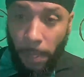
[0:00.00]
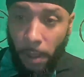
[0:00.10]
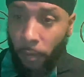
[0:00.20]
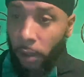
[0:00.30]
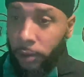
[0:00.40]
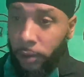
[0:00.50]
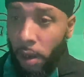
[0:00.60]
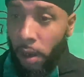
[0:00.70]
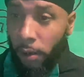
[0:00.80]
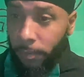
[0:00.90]
Real
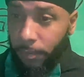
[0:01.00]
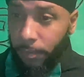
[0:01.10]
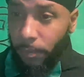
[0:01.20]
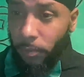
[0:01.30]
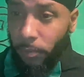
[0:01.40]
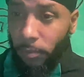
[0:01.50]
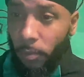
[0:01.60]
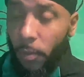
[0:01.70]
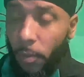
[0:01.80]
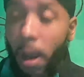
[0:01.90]
talk.
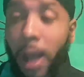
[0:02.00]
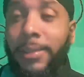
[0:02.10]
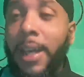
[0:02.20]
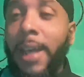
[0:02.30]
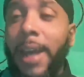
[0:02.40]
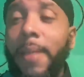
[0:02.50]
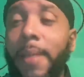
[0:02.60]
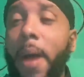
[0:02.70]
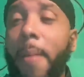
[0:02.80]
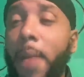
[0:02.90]
I said that
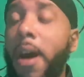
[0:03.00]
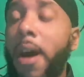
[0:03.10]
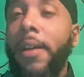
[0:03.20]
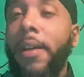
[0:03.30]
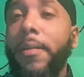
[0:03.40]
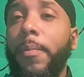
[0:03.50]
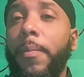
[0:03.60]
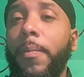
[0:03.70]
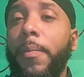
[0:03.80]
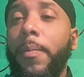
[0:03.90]
in my mind.
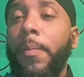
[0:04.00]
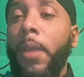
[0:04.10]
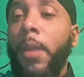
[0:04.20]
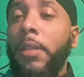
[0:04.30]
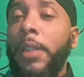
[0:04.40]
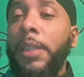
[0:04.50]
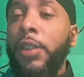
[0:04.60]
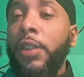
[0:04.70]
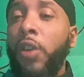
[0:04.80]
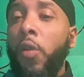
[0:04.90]
This
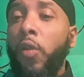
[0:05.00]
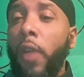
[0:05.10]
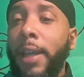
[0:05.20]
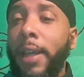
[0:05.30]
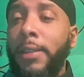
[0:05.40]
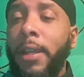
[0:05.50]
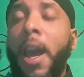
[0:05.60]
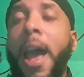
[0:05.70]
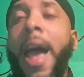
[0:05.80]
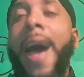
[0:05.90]
is so crazy.
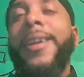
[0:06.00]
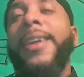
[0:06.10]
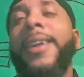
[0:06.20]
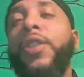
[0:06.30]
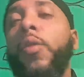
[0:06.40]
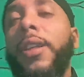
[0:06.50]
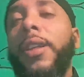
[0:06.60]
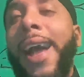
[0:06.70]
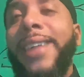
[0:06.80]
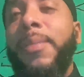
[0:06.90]
How they
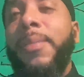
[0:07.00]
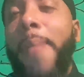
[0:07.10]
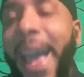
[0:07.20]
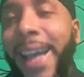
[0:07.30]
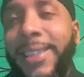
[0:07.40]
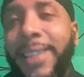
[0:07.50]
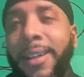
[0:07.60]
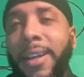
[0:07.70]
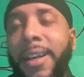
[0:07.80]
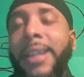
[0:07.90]
utilize magic.
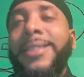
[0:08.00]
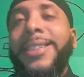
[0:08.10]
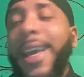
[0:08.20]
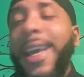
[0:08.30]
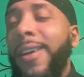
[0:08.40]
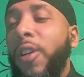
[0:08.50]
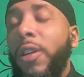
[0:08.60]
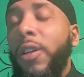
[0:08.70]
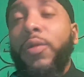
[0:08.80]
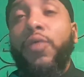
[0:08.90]
Santa
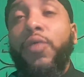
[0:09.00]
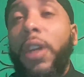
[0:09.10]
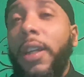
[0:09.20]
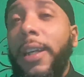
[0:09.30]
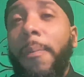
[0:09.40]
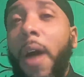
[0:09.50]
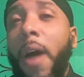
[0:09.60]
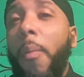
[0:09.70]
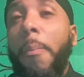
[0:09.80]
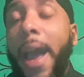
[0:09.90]
Claus was really
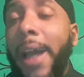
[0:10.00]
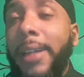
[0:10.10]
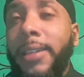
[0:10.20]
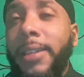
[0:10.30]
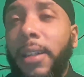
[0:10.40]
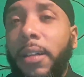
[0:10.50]
about magic.